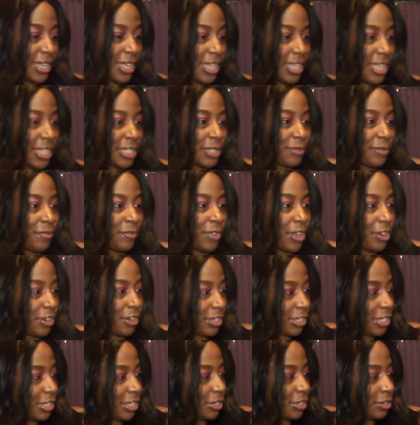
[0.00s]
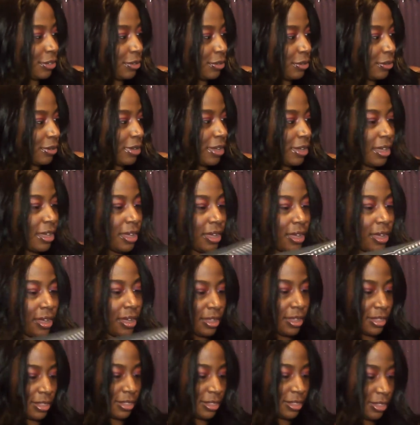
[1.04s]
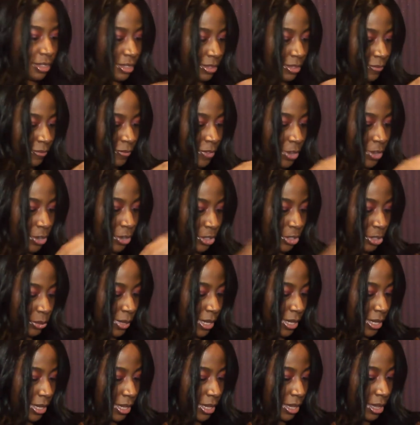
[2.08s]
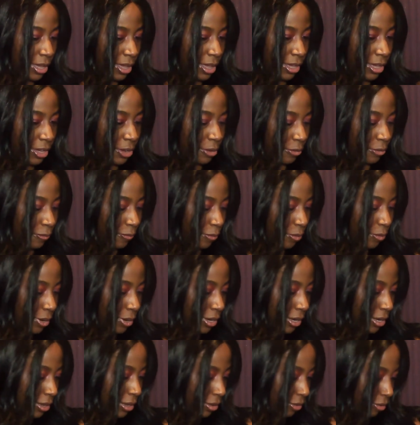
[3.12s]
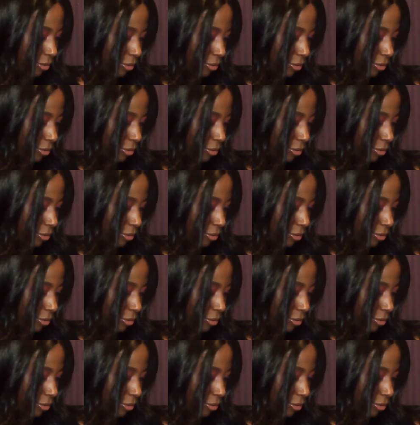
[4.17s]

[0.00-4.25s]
It's very cute, very sweet. Here for it.